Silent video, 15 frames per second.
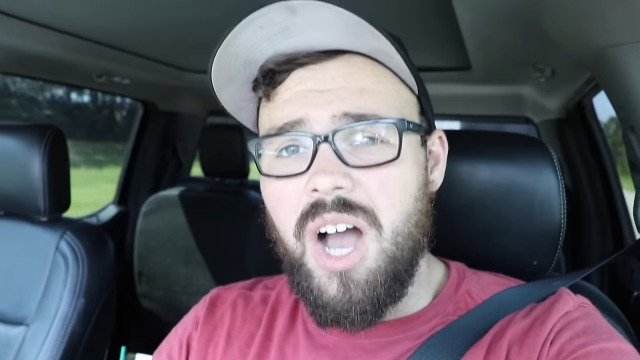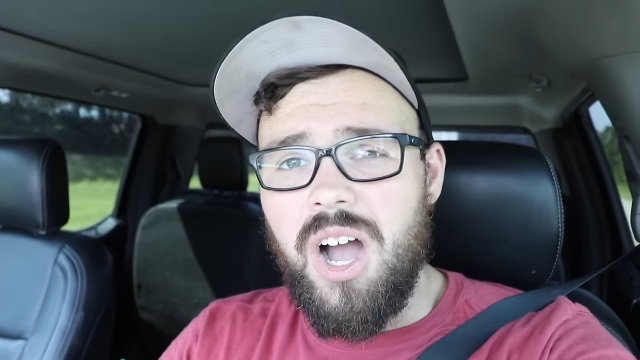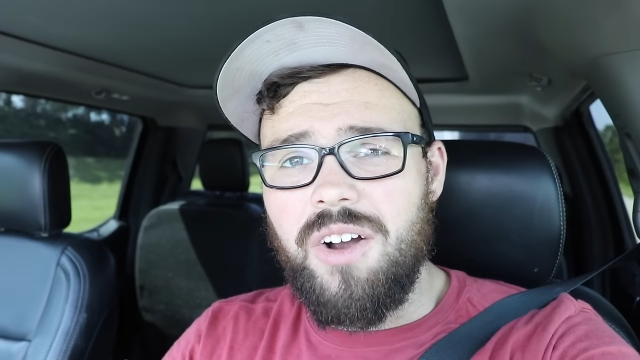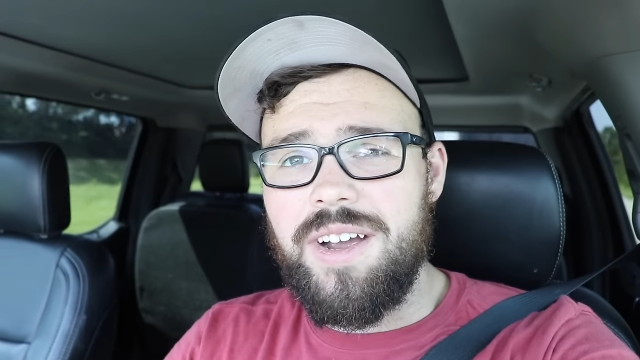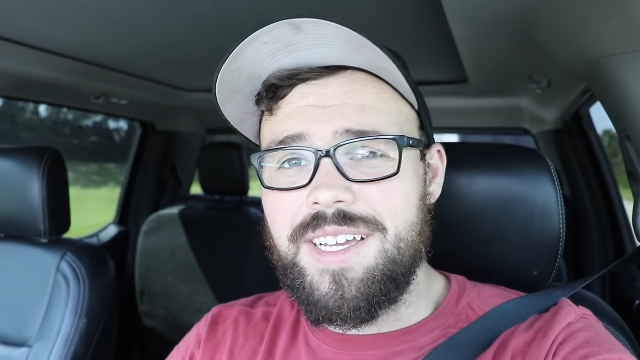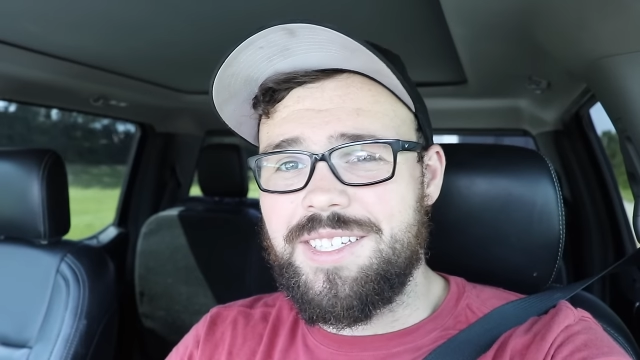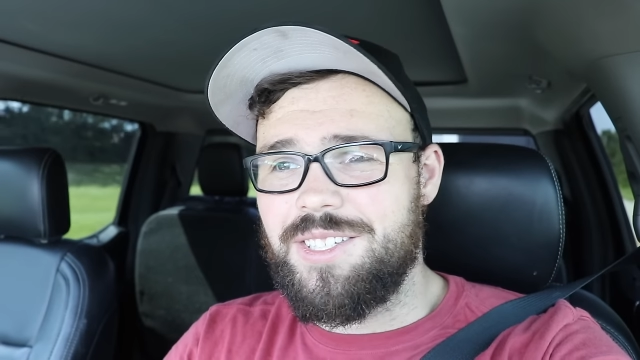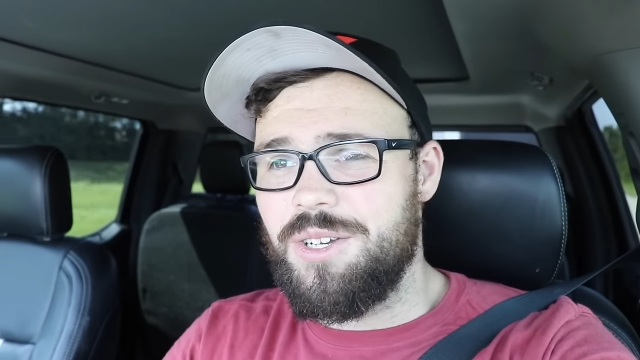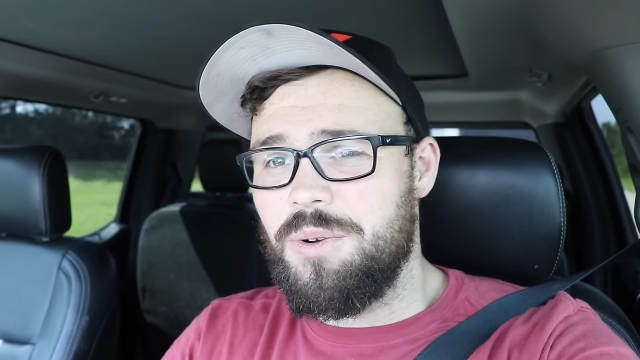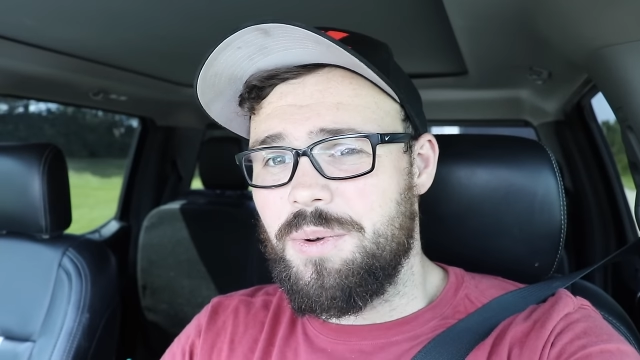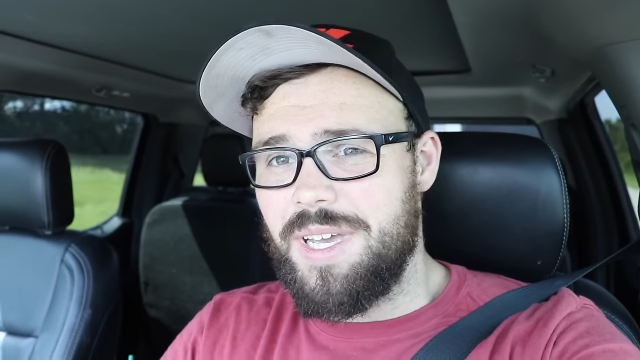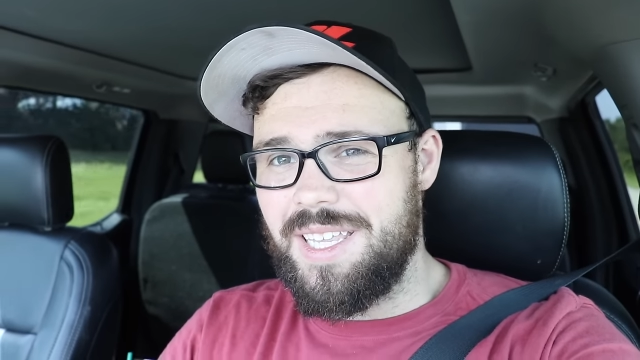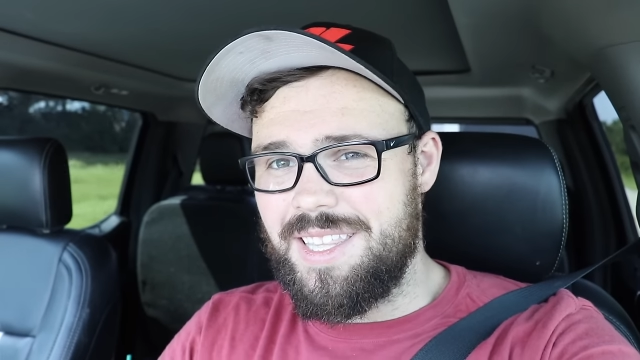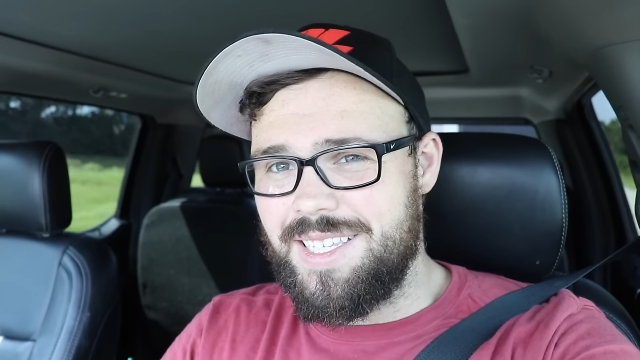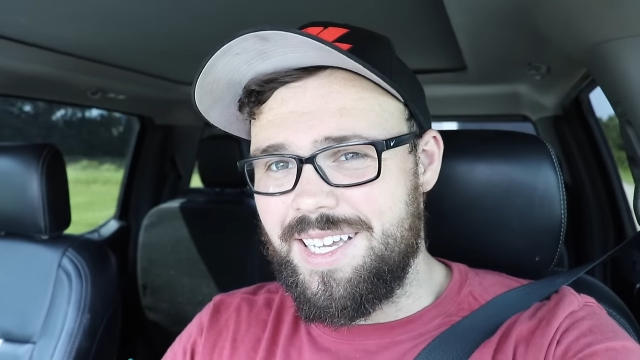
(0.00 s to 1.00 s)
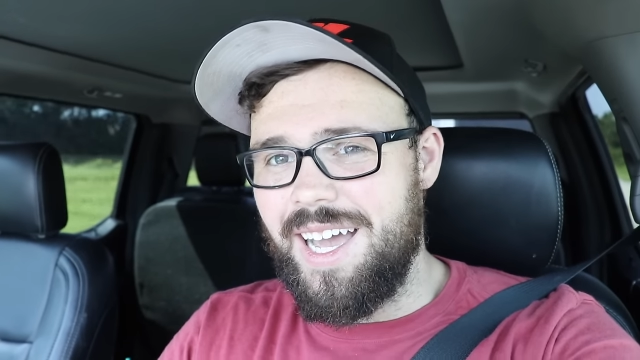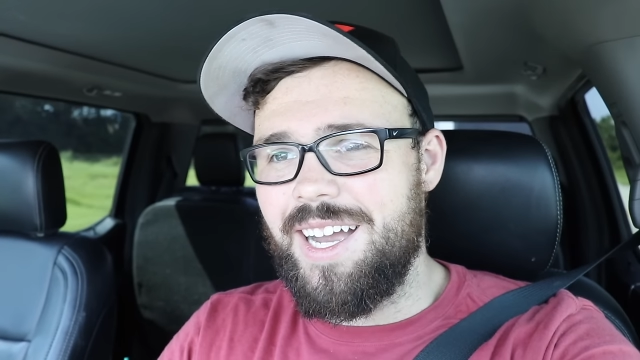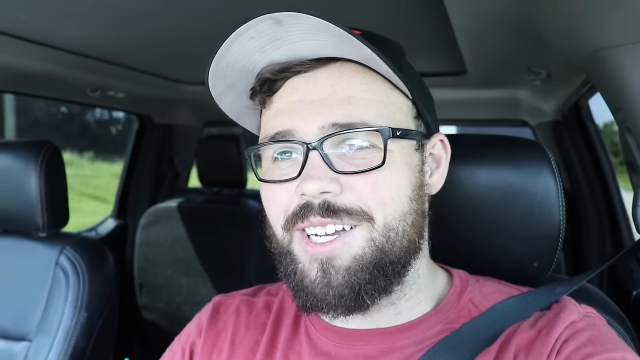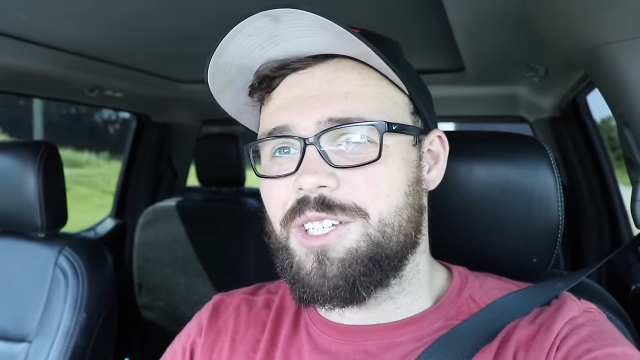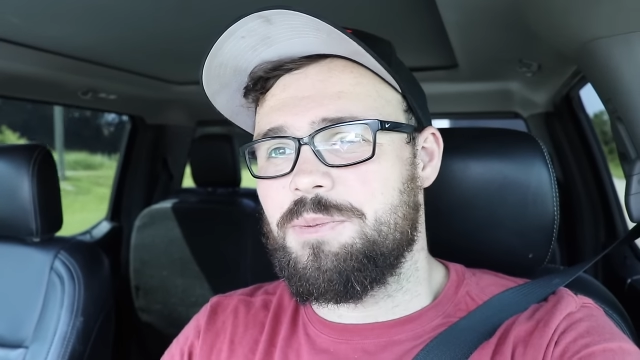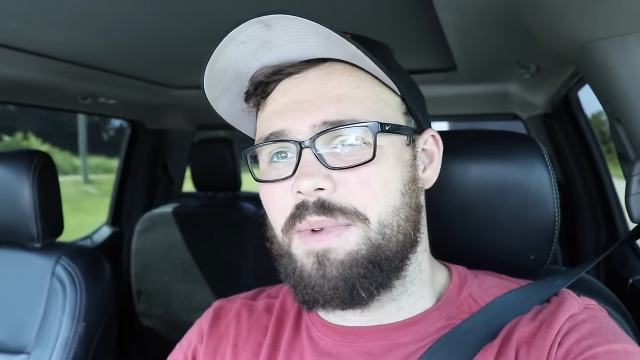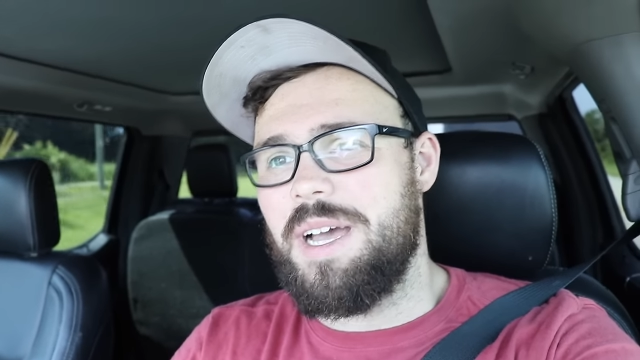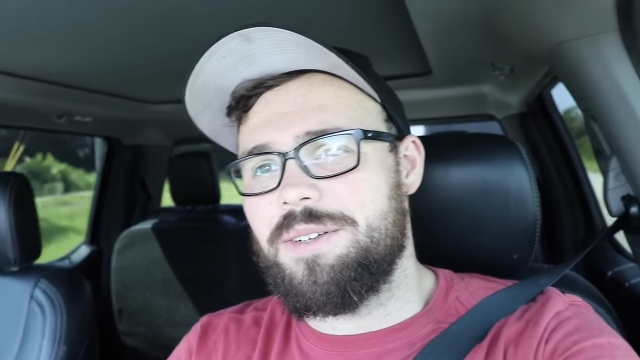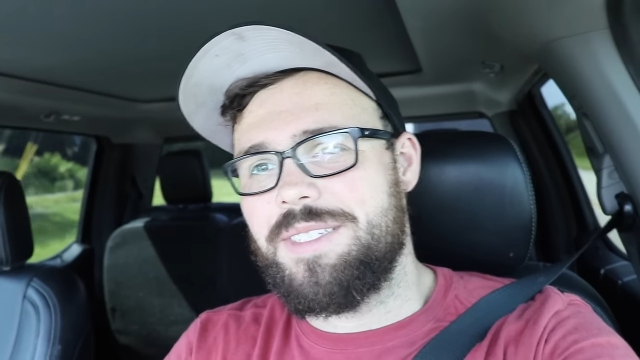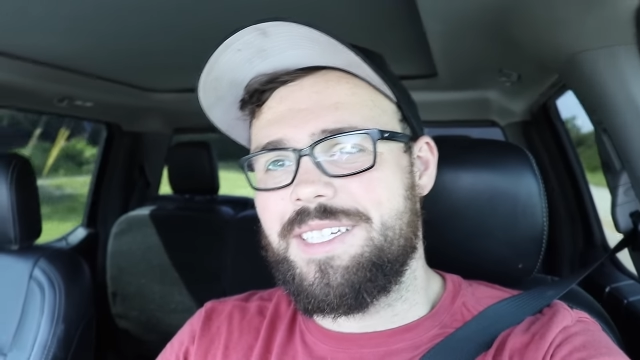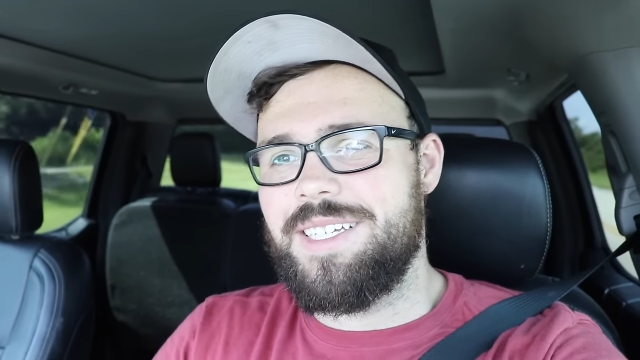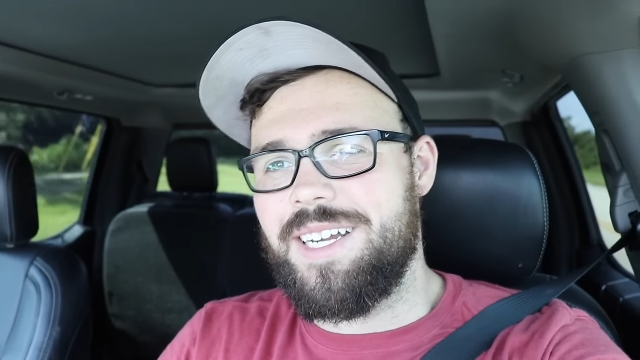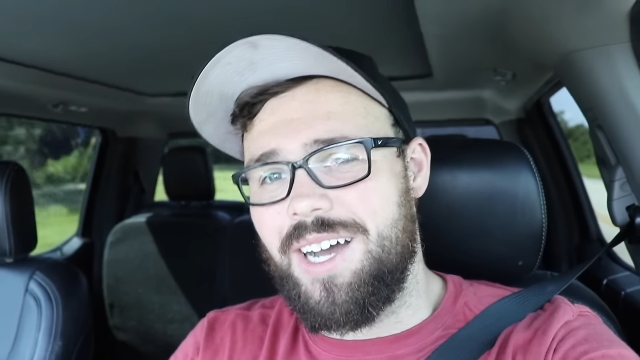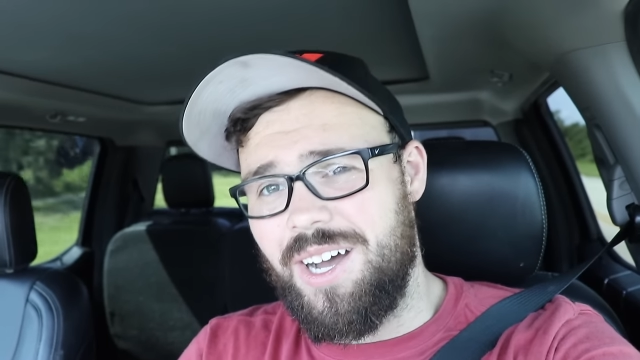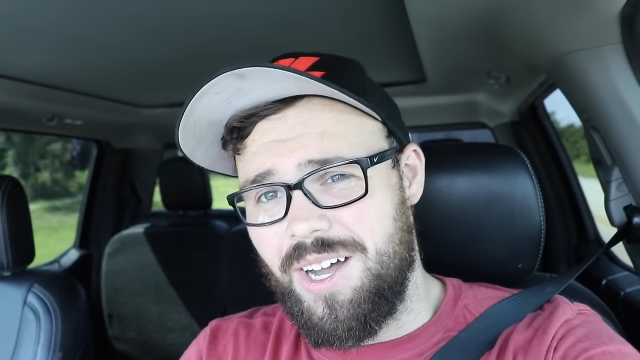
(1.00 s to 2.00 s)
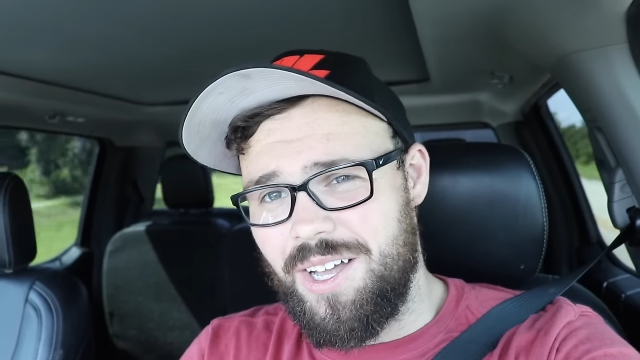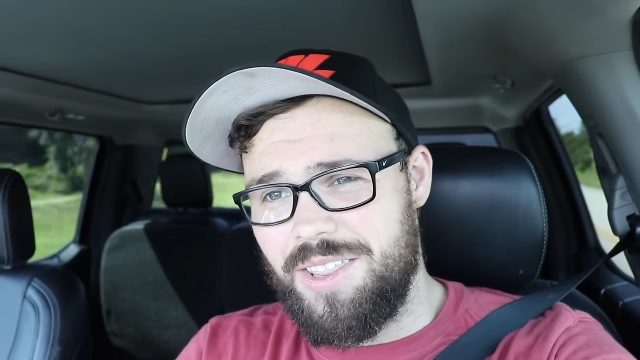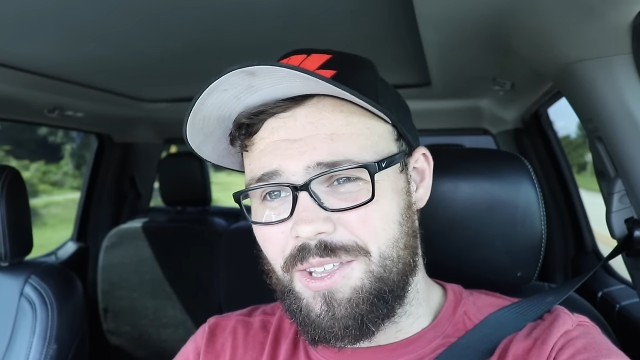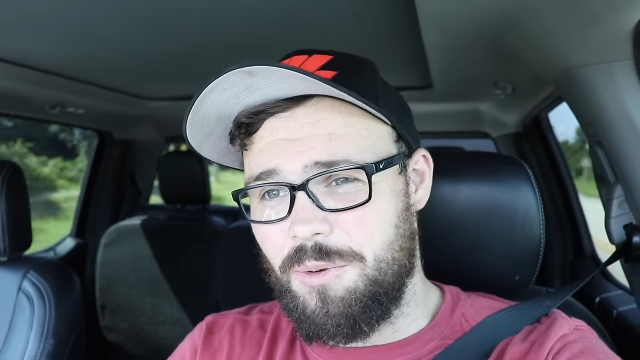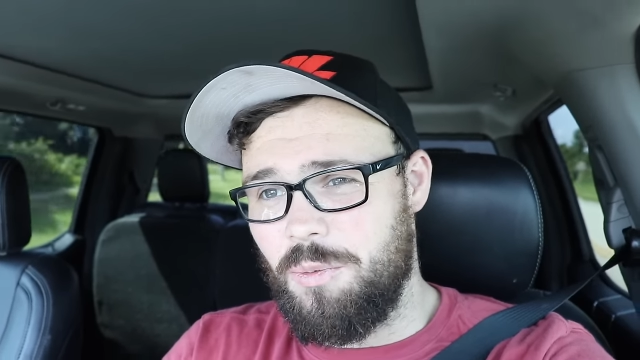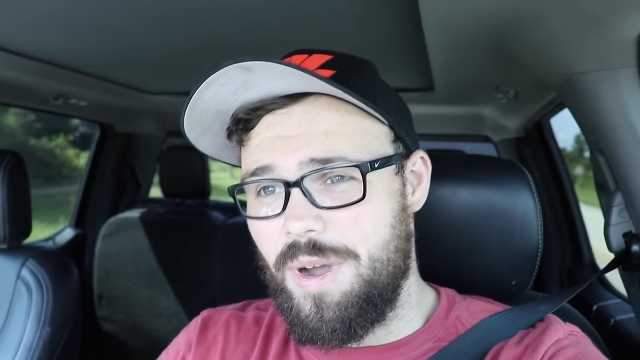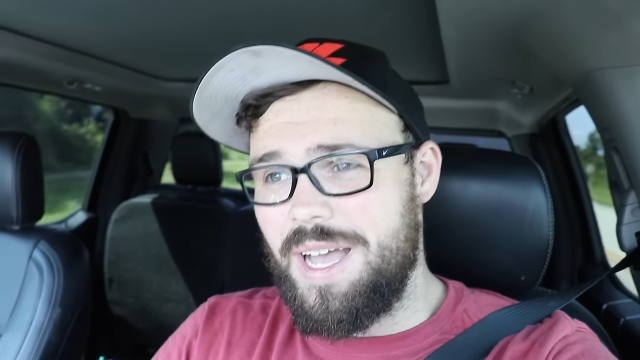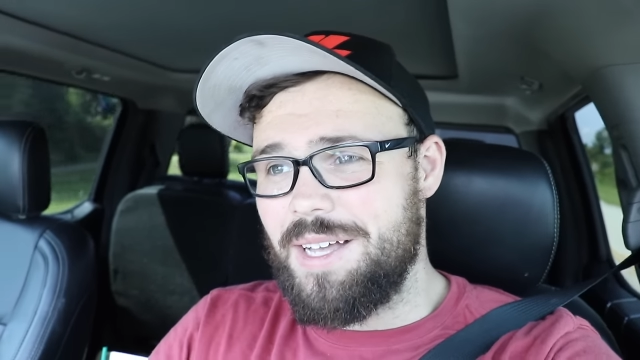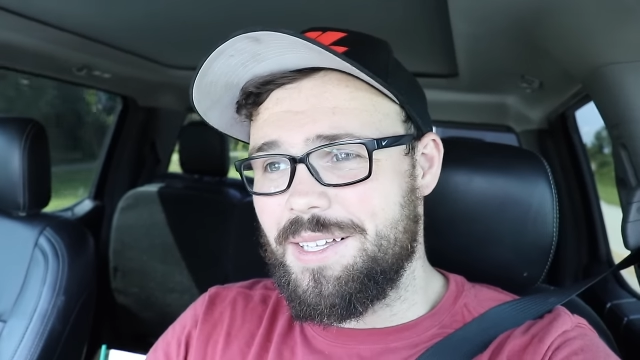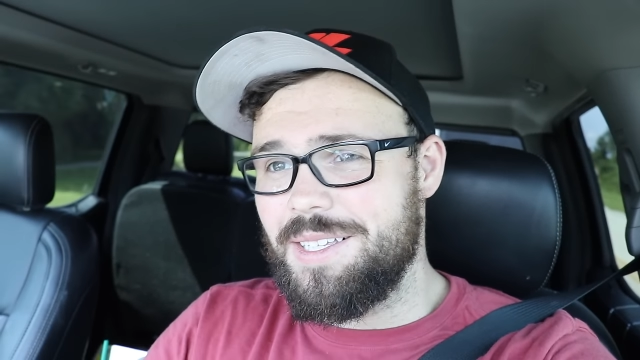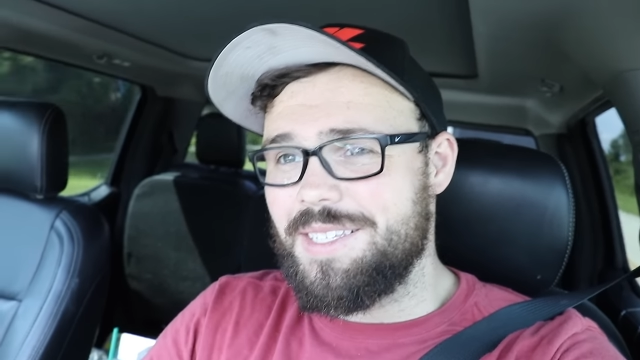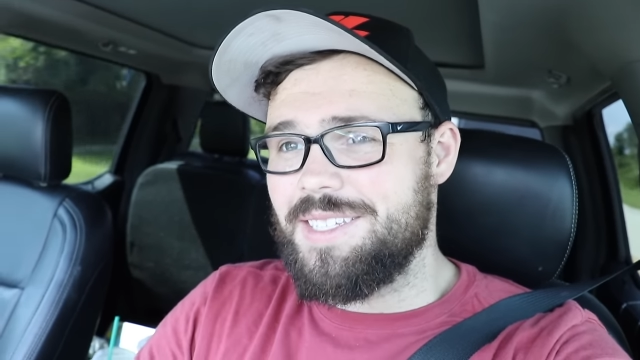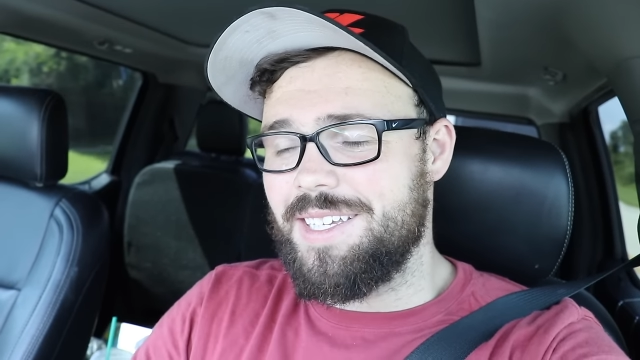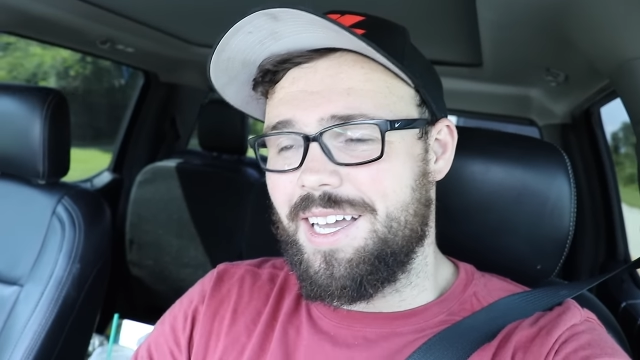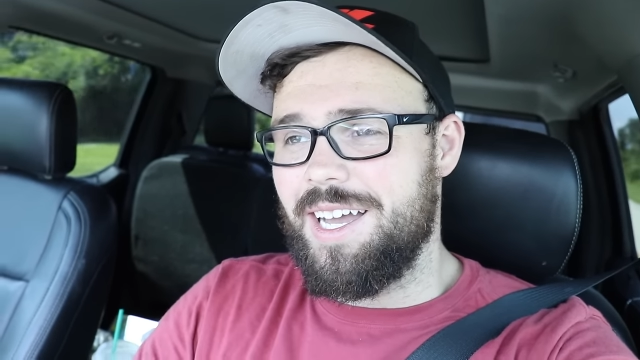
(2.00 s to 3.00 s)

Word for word: Alright, so we got the tires mounted on the welds.